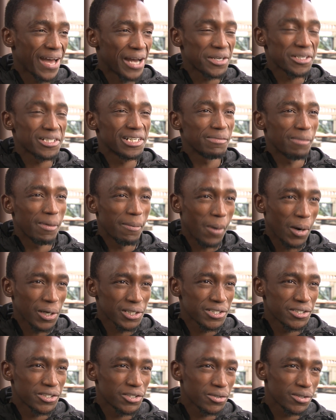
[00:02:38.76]
I just let my
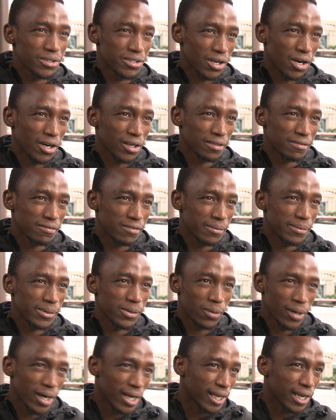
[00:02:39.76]
boxing do the talking for me.
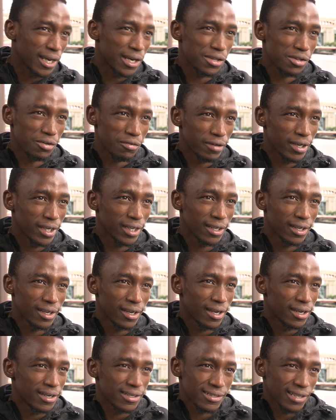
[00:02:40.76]
When I get in the ring
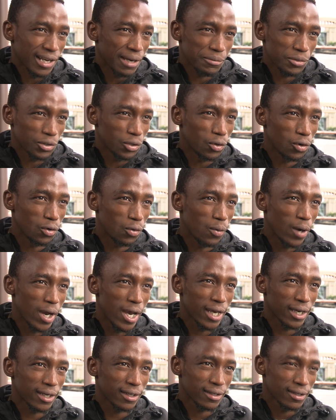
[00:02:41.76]
and it's time to go to
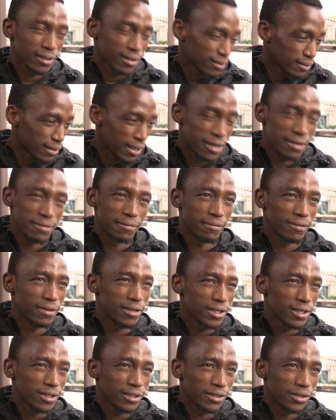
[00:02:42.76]
work, then,
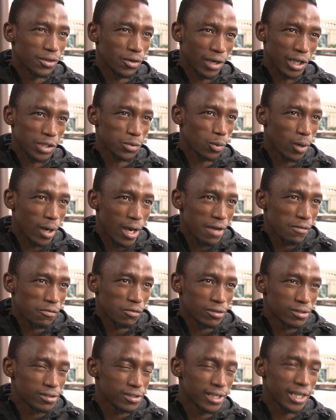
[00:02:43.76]
you know, that's what
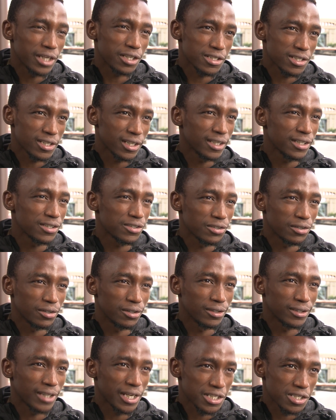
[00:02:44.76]
everyone's there to see,
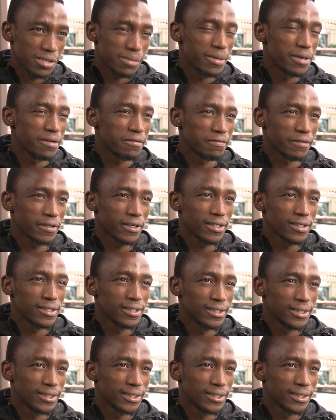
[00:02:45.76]
so that's the main thing.